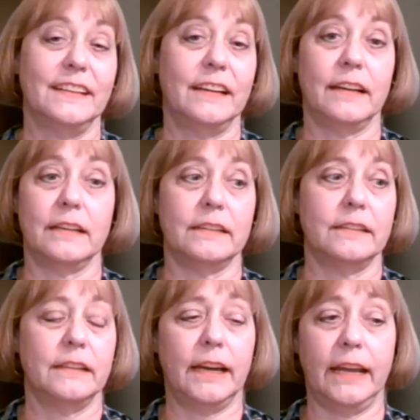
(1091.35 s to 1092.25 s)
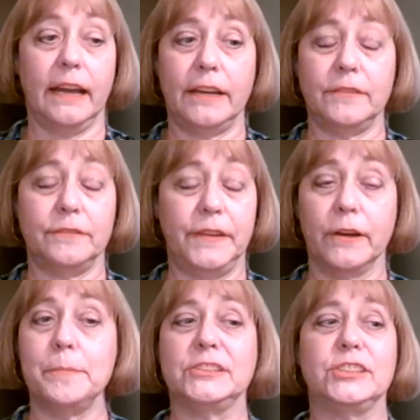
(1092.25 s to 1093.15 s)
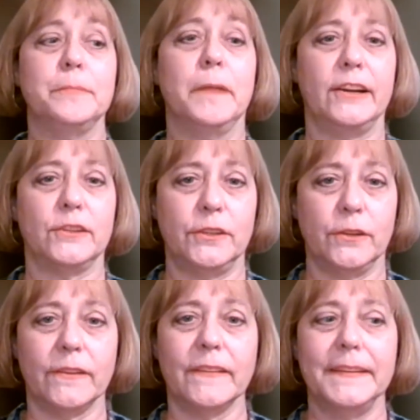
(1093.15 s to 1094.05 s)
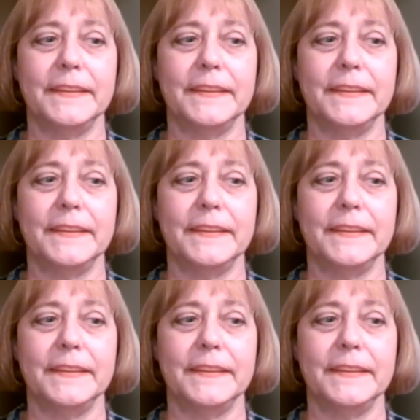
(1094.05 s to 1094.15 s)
I very much admired her.